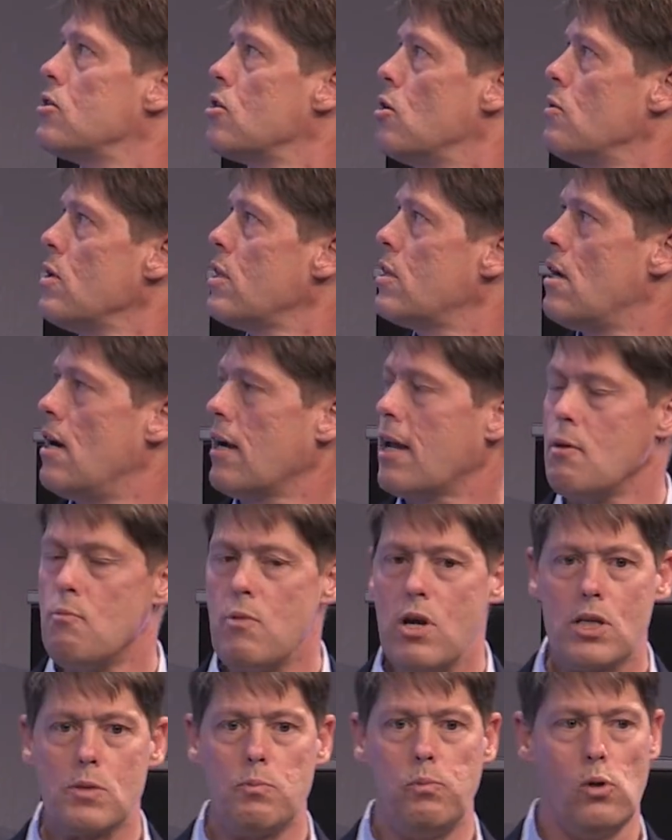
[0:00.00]
we thought, can we
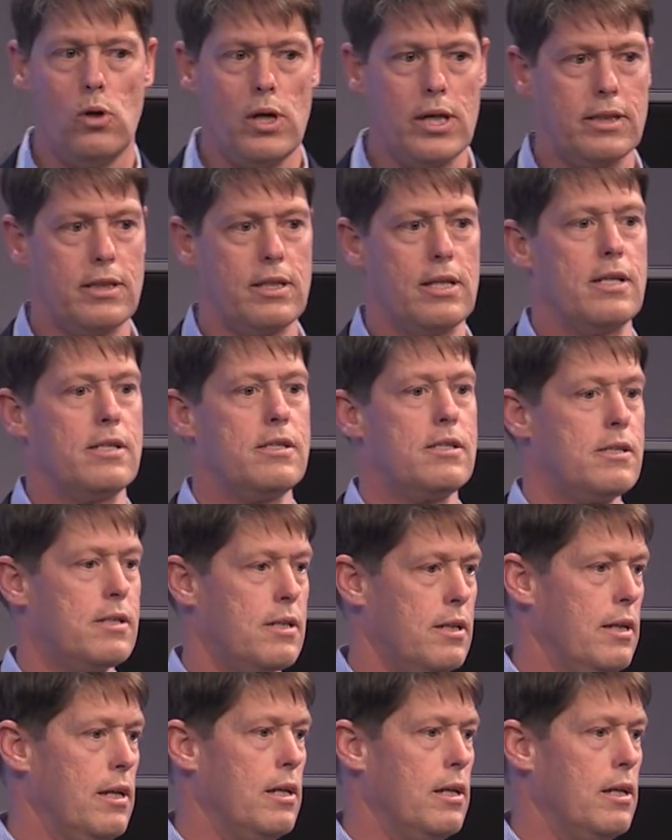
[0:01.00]
exploit this,